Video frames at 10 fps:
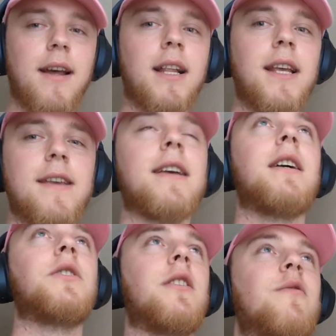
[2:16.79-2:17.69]
I'll let you
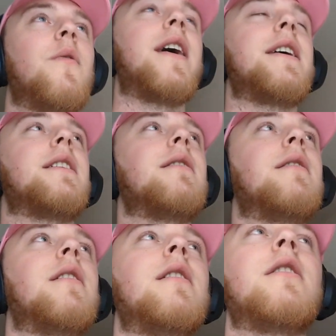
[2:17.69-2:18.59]
guys know why
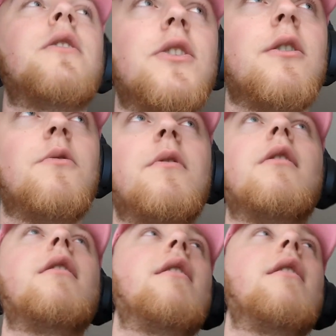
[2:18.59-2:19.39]
soon.